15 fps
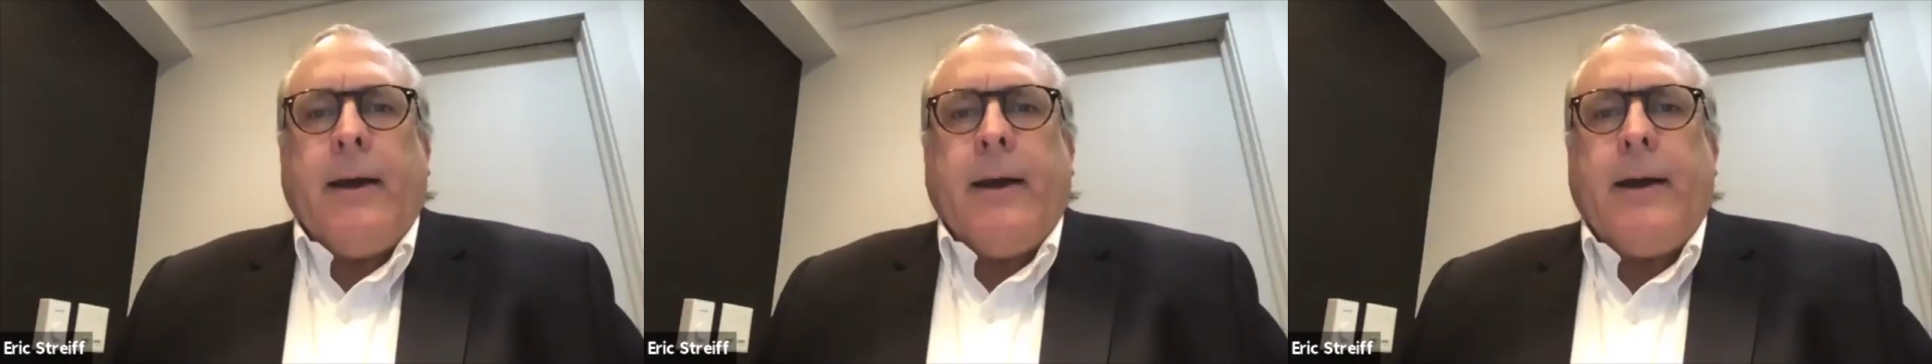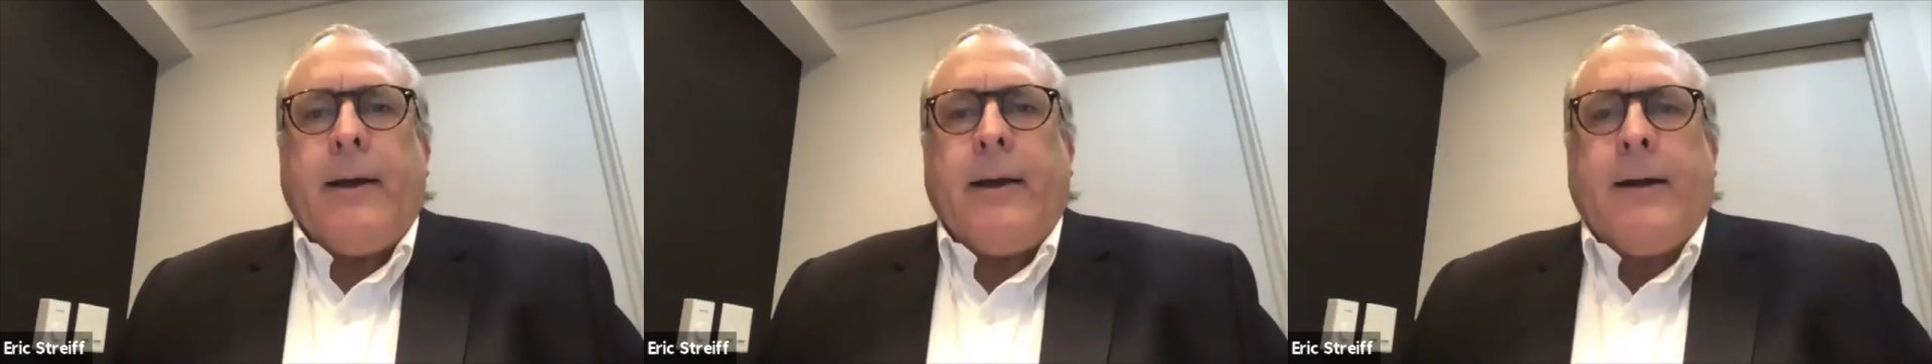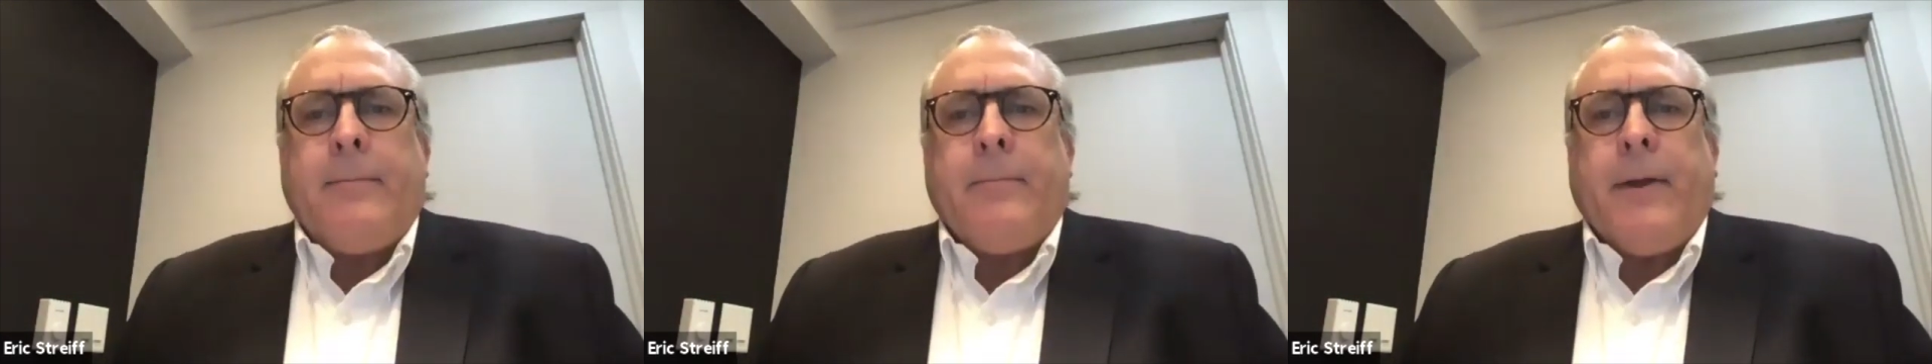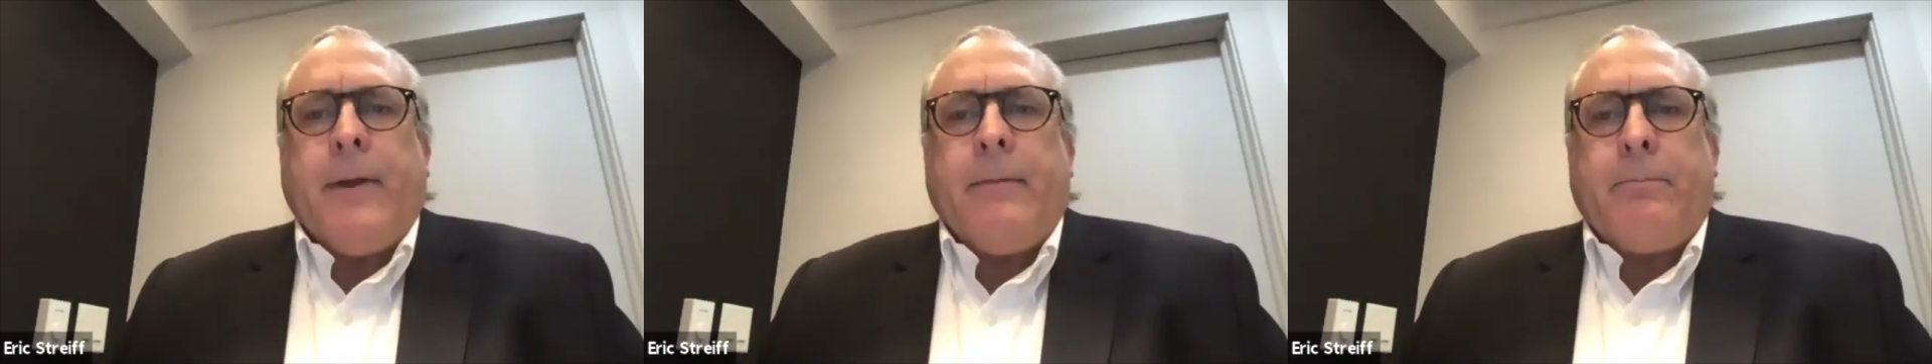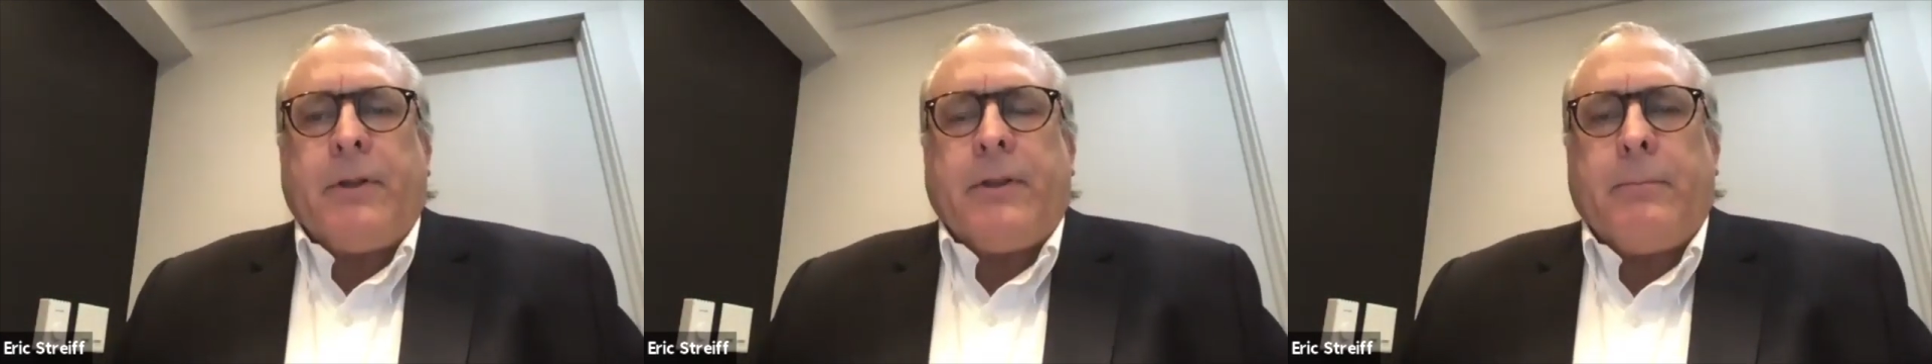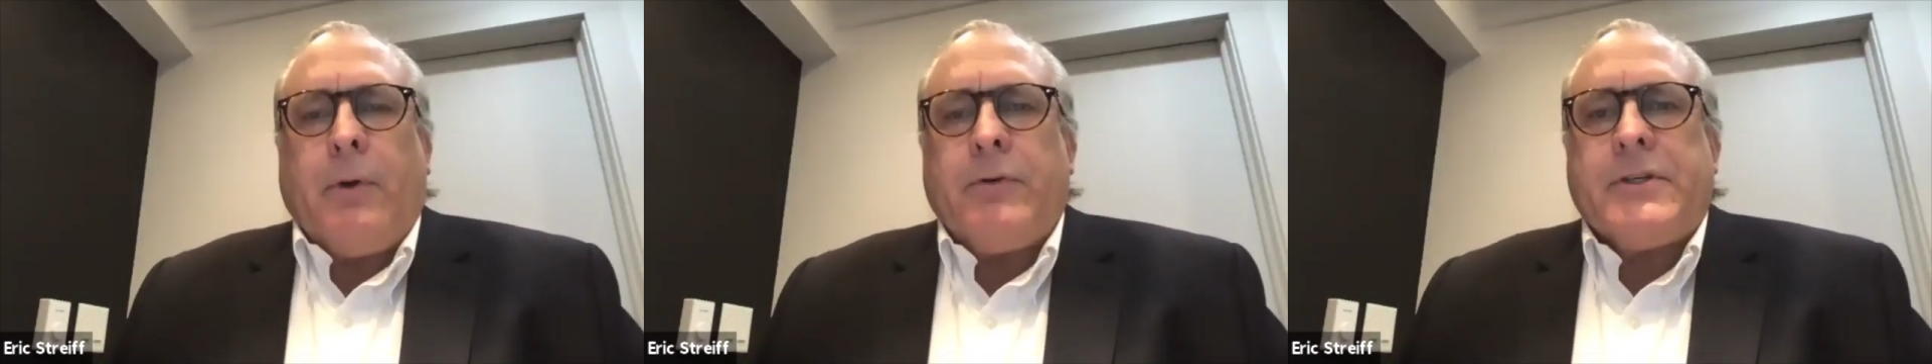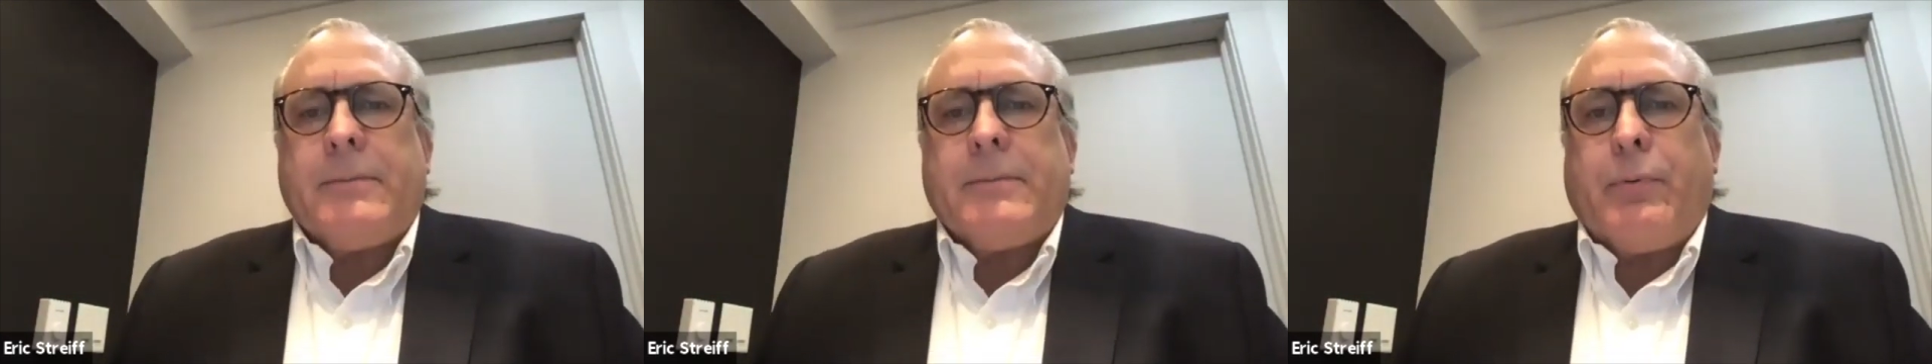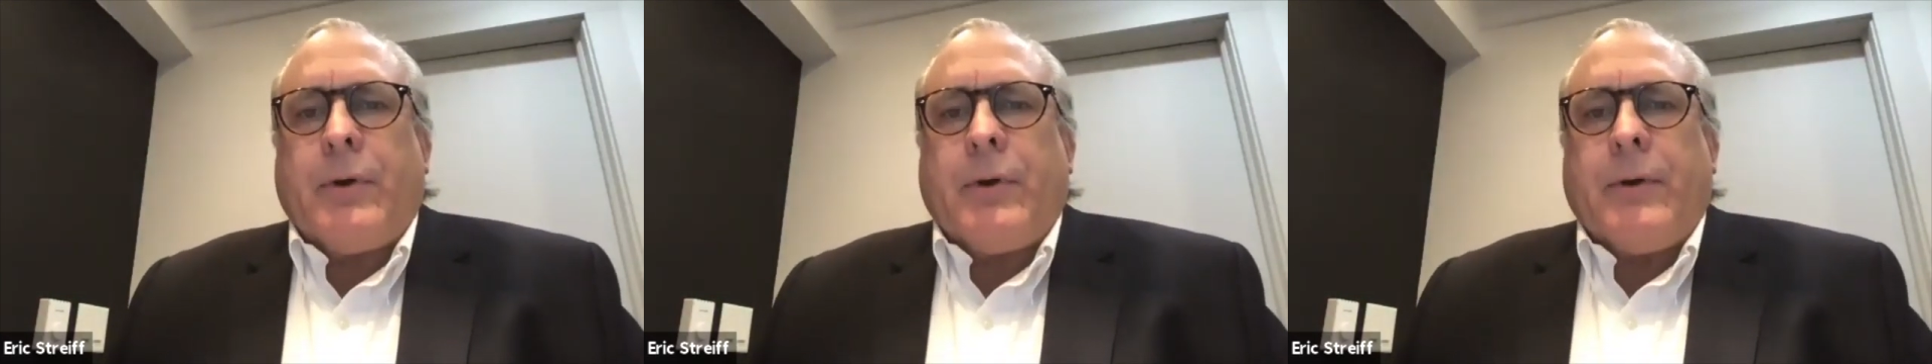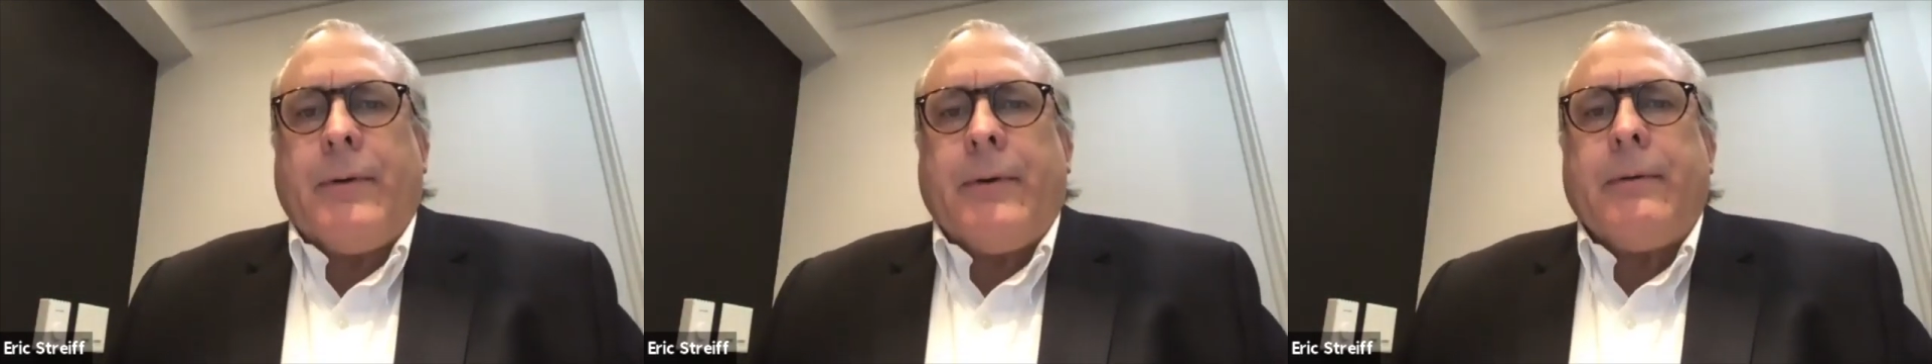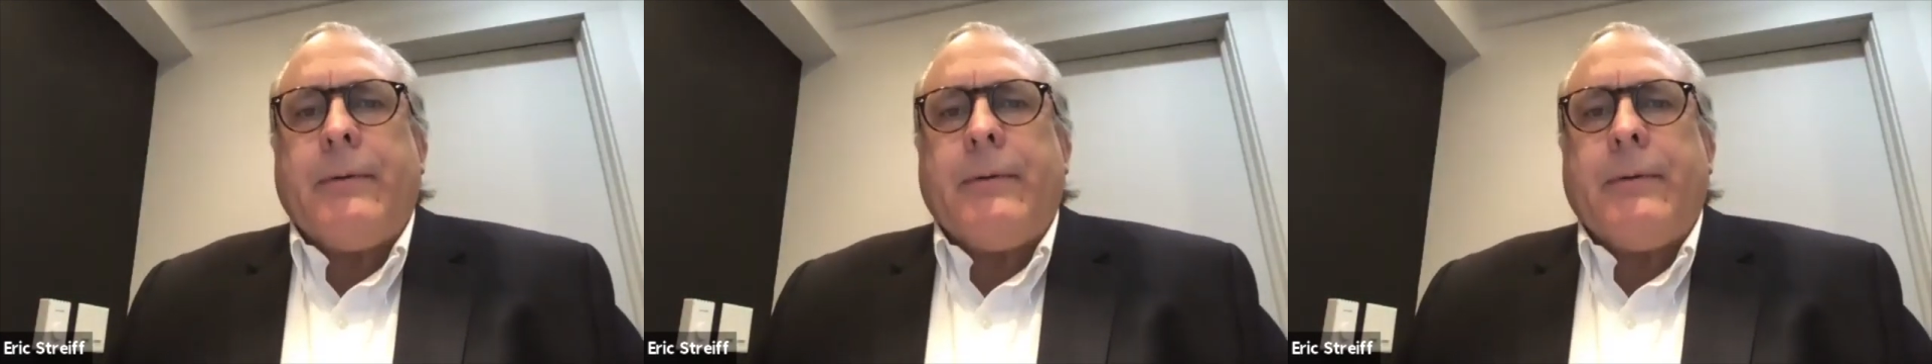But the most important,